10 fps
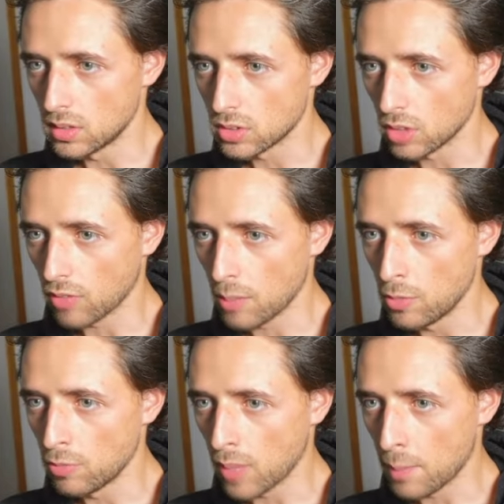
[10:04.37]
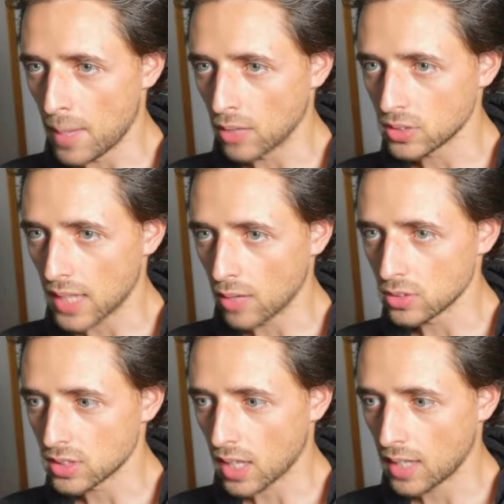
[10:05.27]
So if I move my mouse
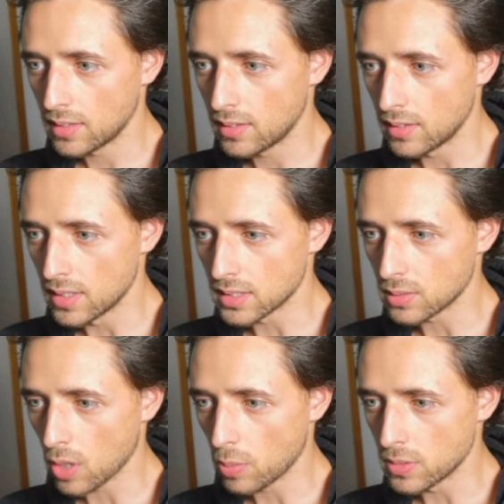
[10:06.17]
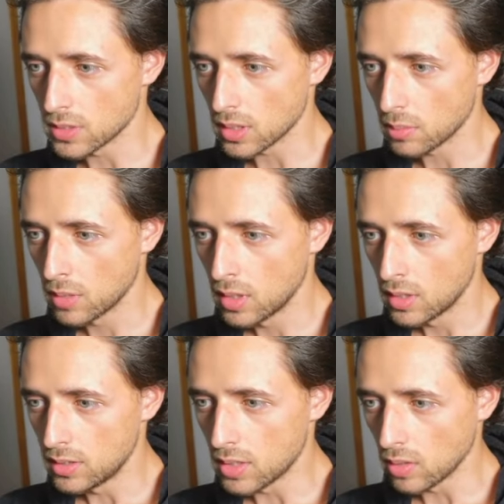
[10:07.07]
outside, this opens up.
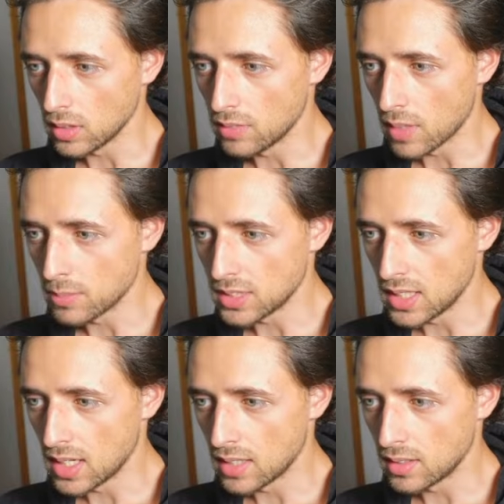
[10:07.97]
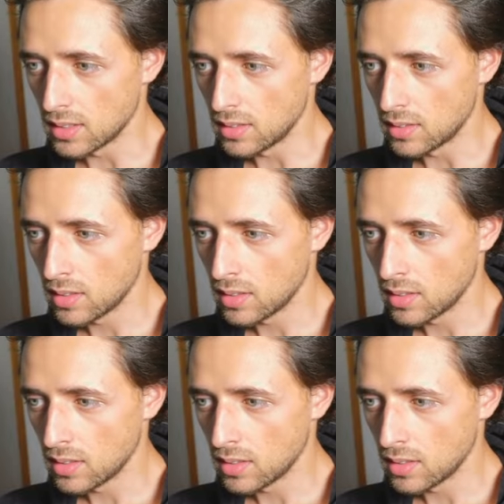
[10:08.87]
Don't leave empty-handed.